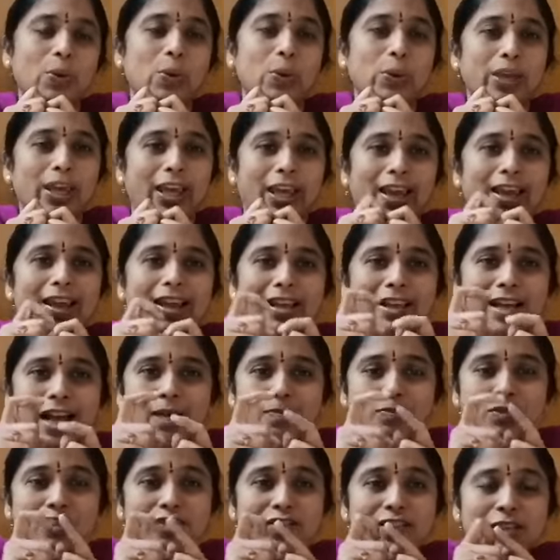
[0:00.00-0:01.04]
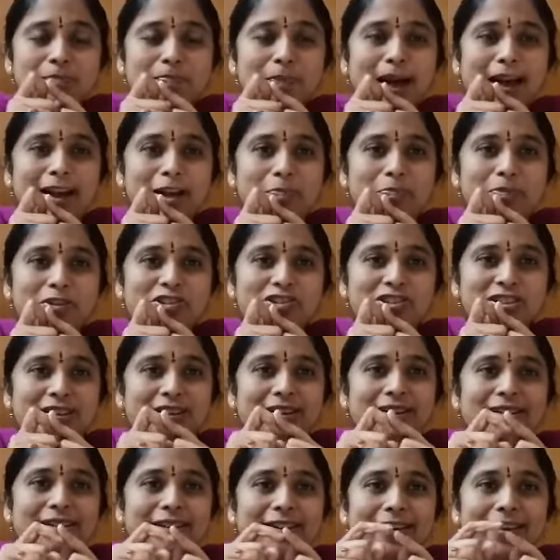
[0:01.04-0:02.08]
Okay, observe this parrot picture
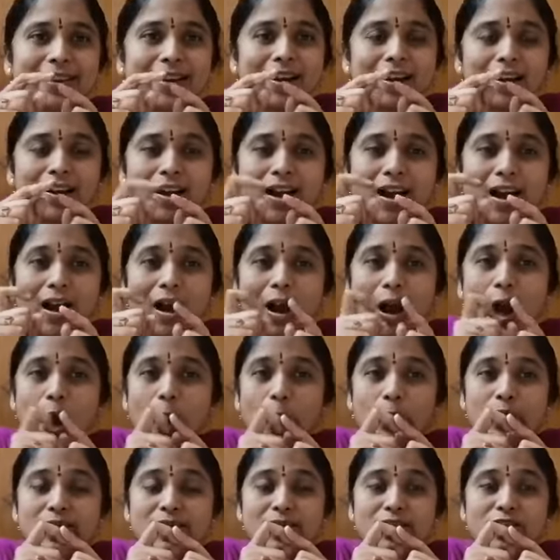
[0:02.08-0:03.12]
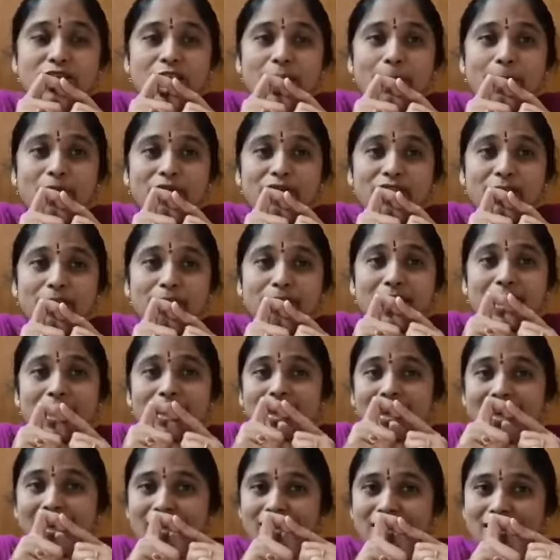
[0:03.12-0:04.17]
here. How is the shape of the
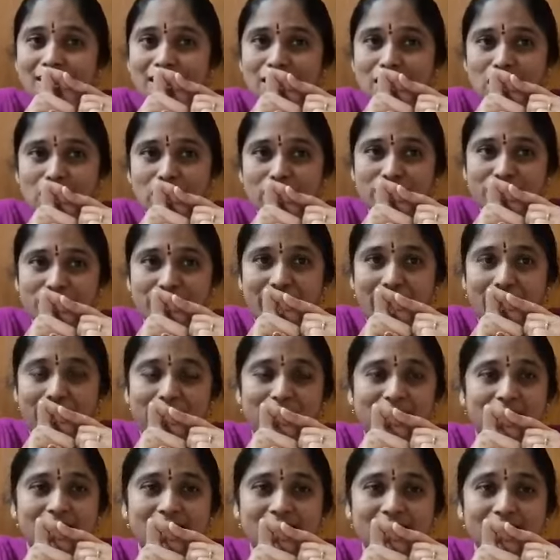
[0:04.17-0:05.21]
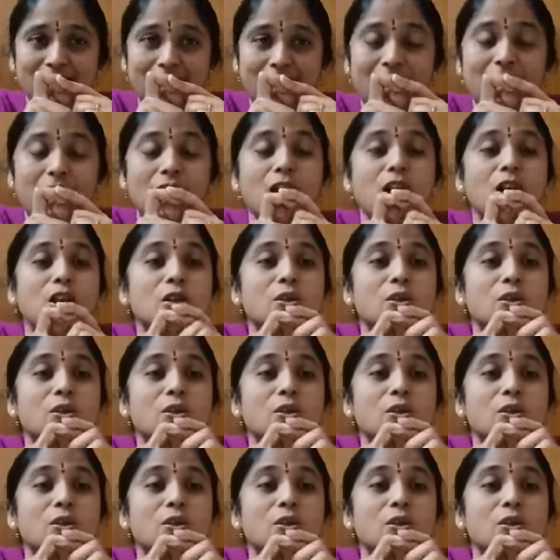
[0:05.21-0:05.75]
beak? It is curved shape, isn't it?